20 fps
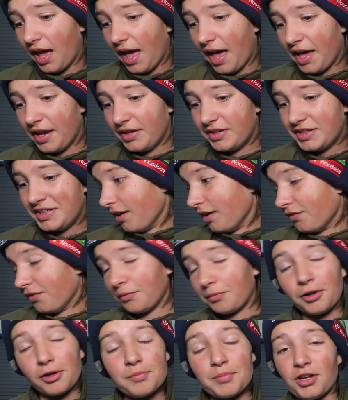And if
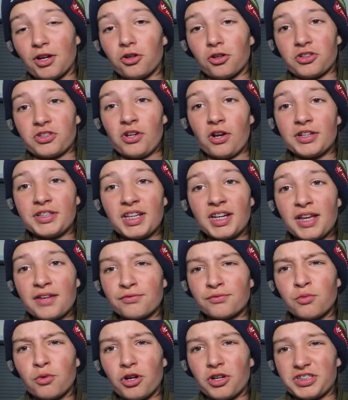I'm going to be honest, I did
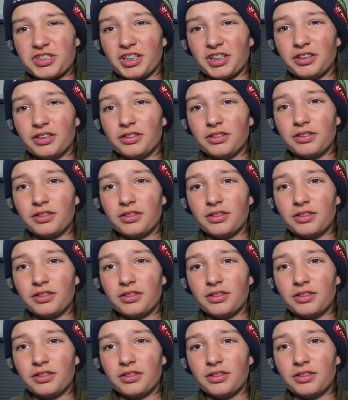even worse than